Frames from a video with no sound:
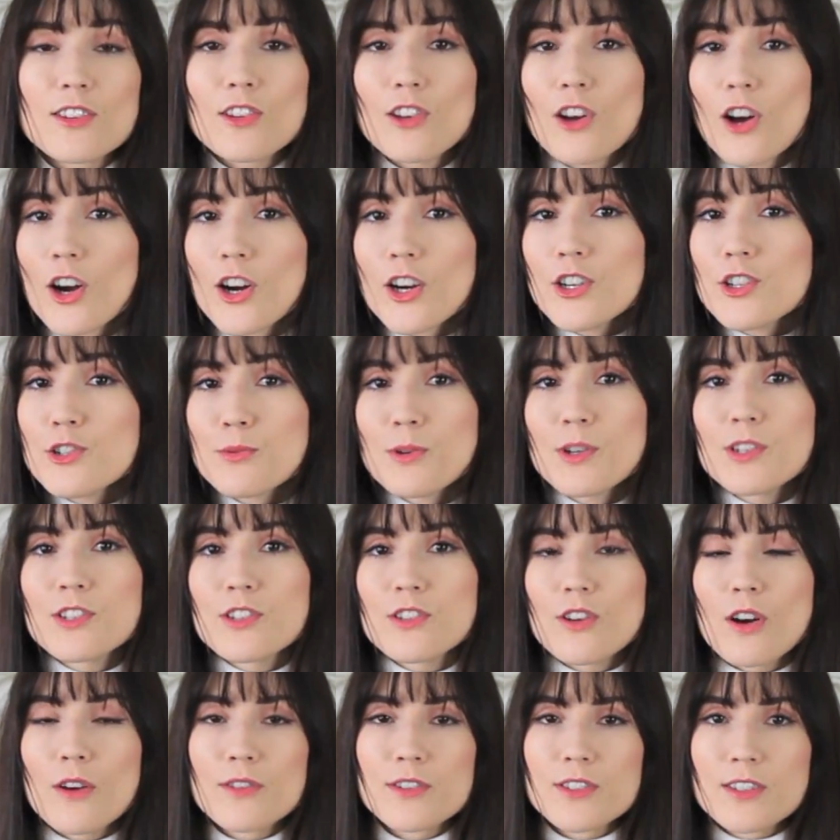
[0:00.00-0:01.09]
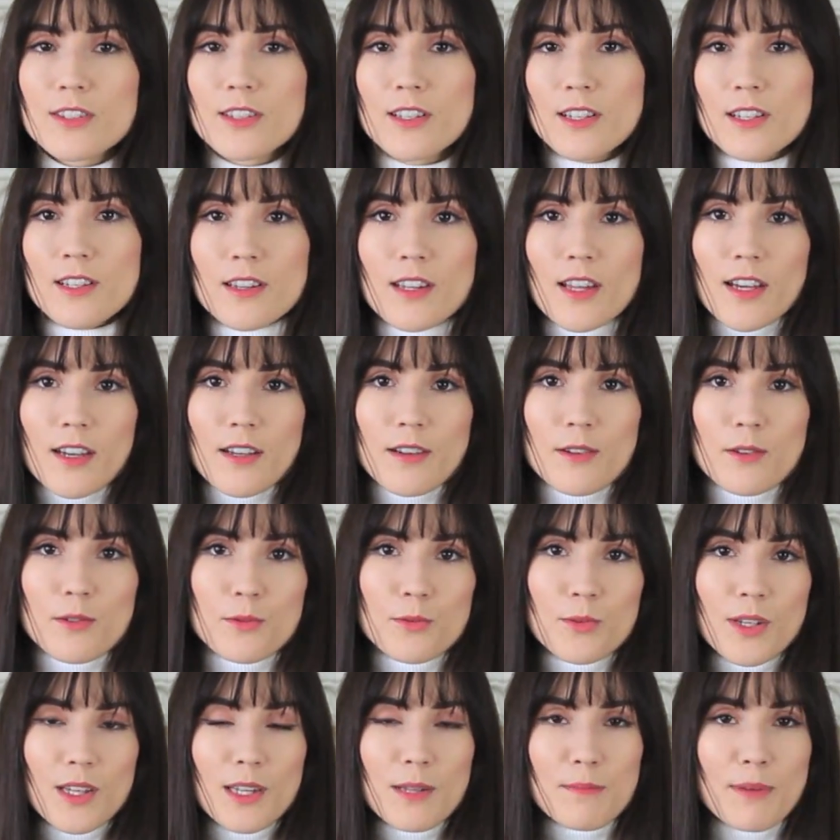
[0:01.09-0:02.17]
large, which is obviously like
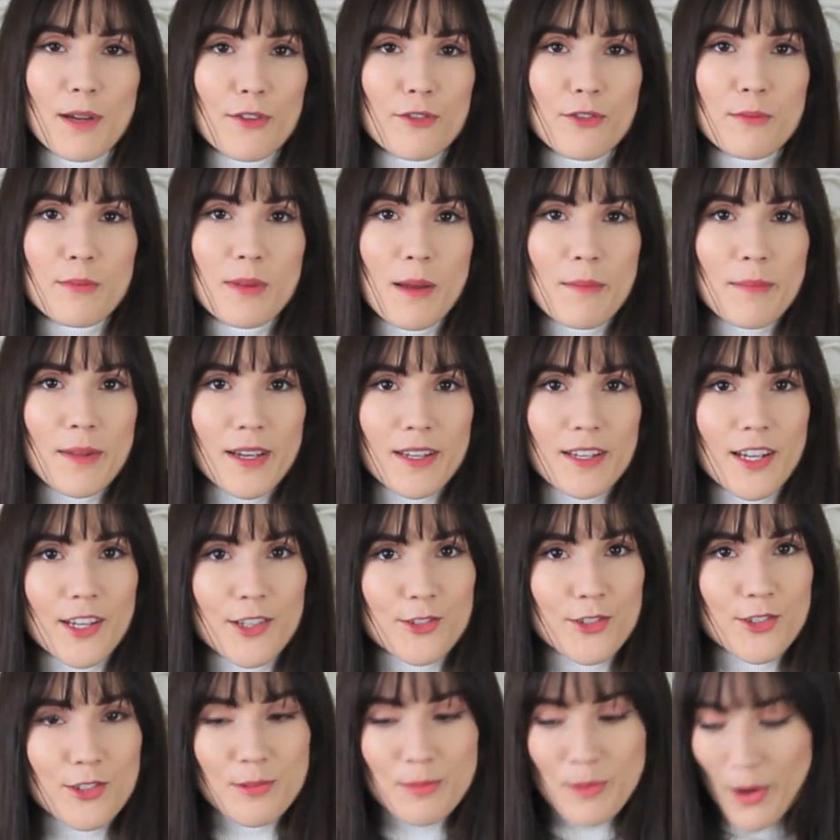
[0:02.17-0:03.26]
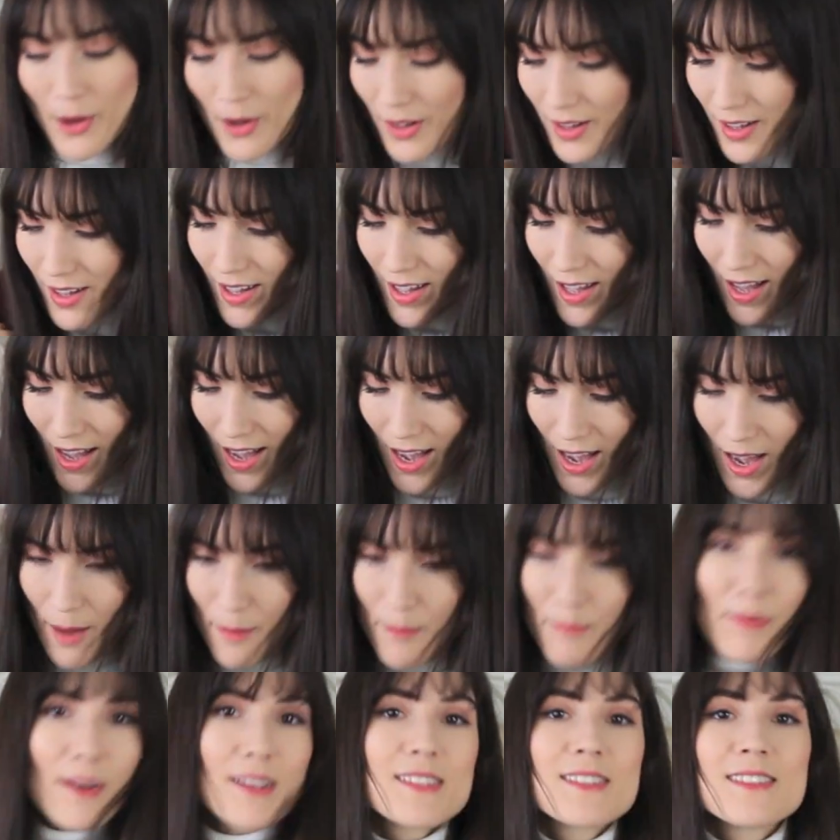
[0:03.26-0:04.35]
really big for me. I'm like an extra small,
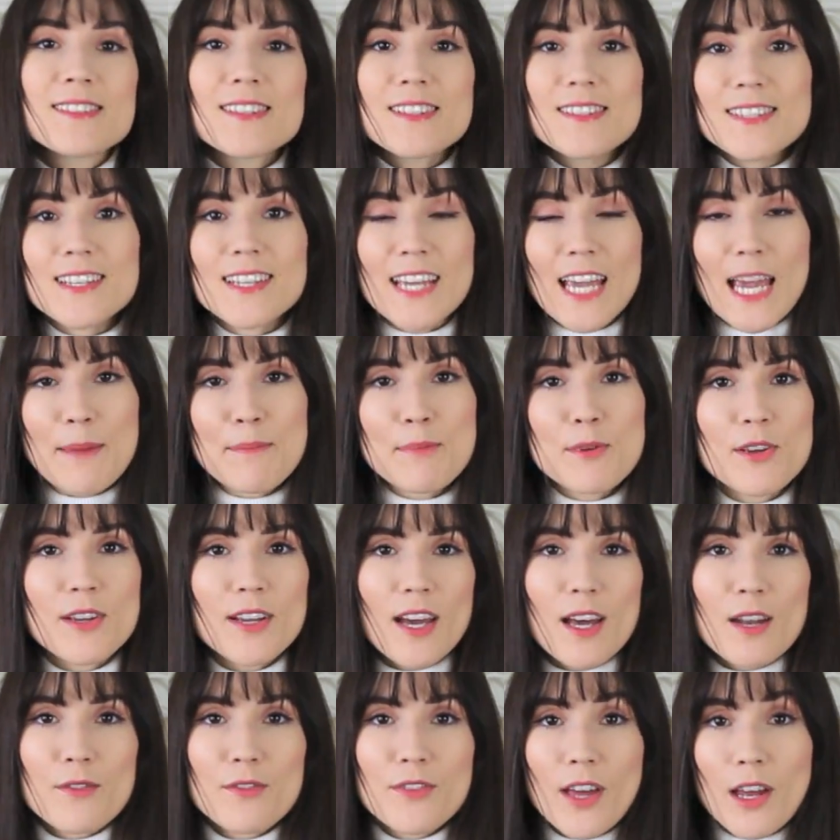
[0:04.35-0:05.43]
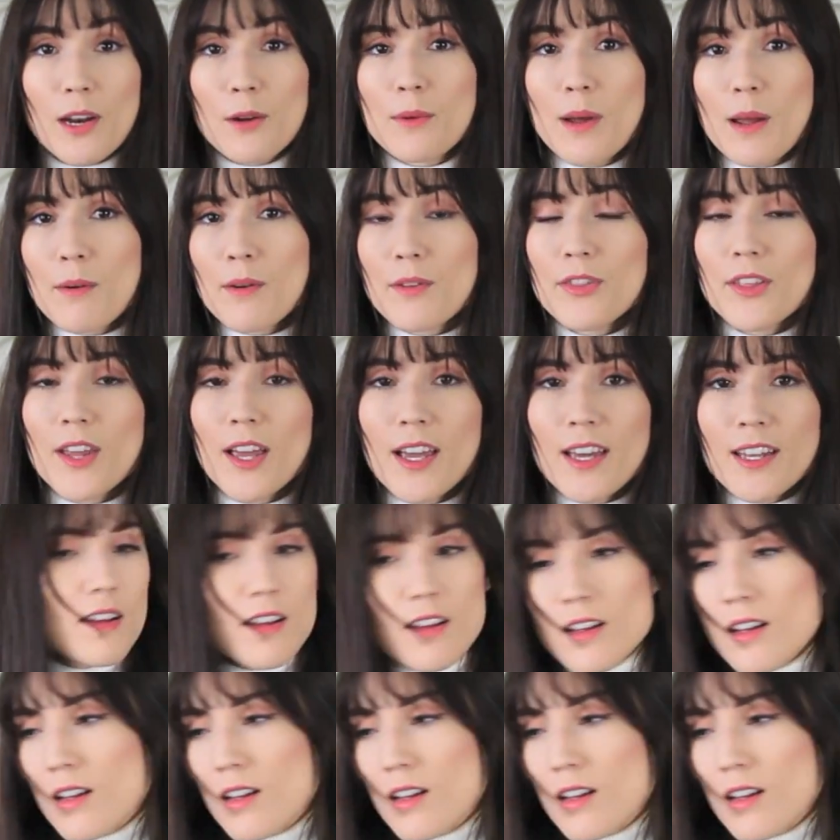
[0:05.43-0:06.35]
but since it's a cape, you can kind of get away with it.